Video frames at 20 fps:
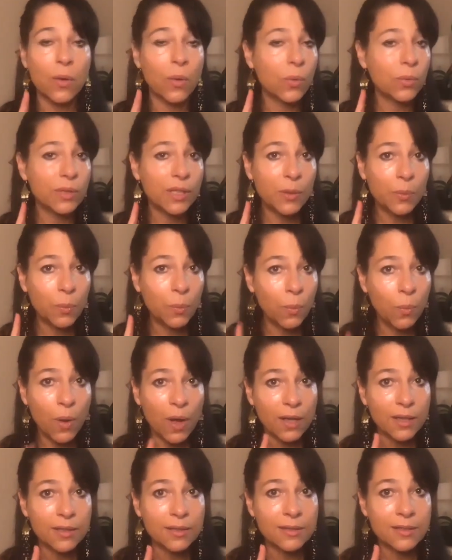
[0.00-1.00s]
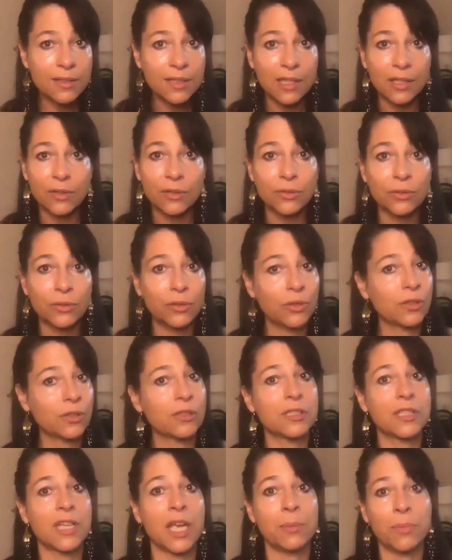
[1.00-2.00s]
only one single
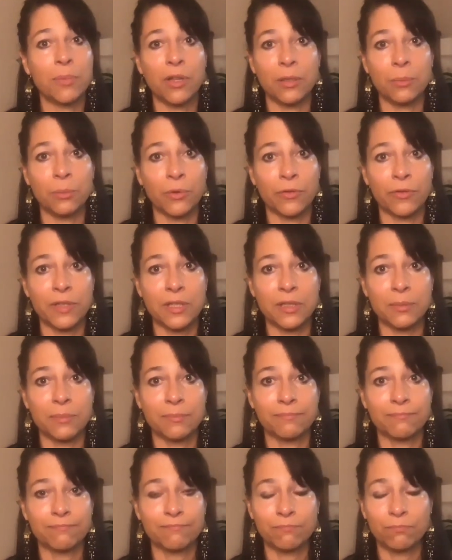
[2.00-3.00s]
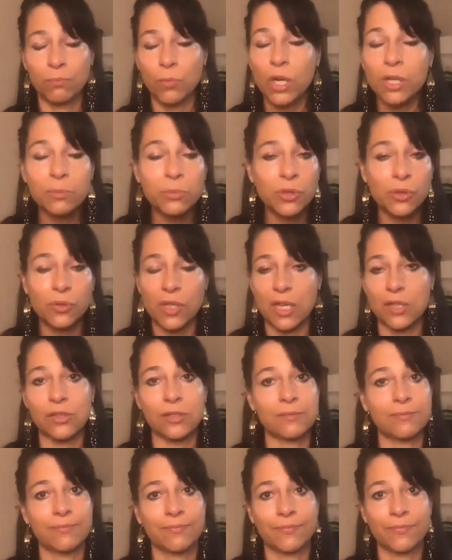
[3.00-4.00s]
nucleotide polymorphism, one
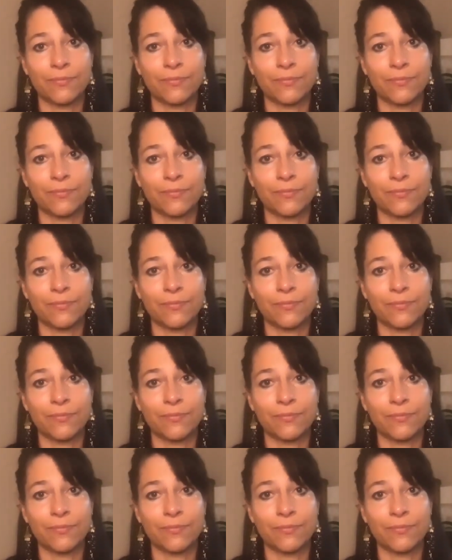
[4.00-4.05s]
mutation.